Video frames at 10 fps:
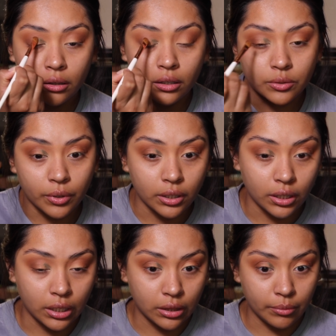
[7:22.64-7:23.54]
that's probably
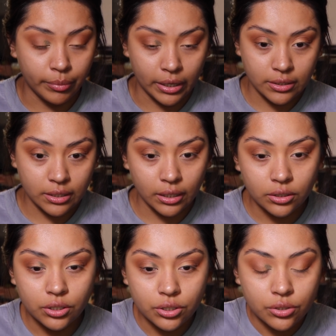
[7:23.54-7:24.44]
like the best thing
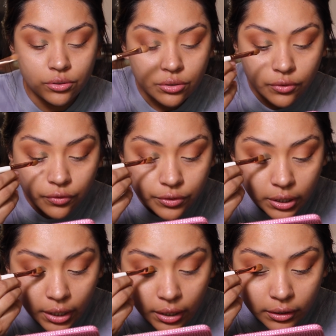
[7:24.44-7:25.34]
to do to
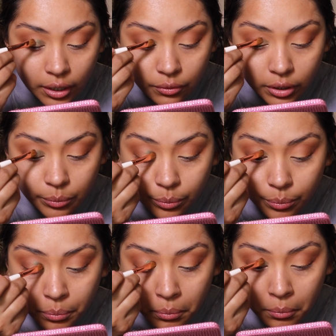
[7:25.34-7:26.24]
get like that really
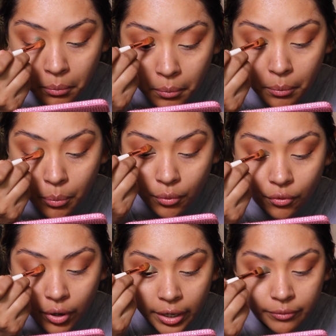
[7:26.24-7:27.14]

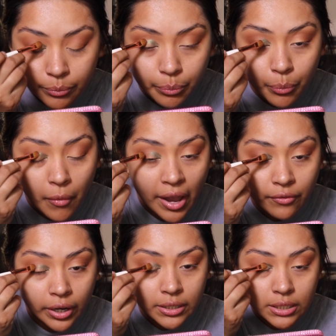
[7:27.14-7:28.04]
bright,
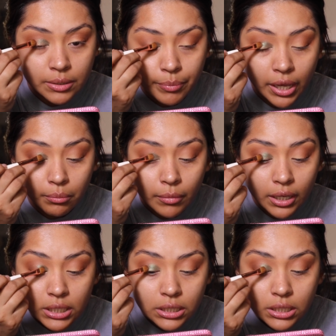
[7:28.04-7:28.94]
vibrant
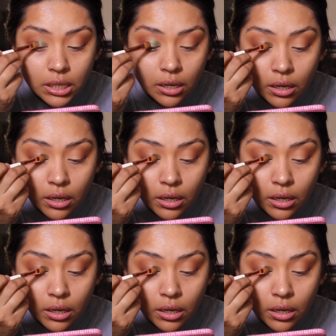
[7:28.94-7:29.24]
pigment.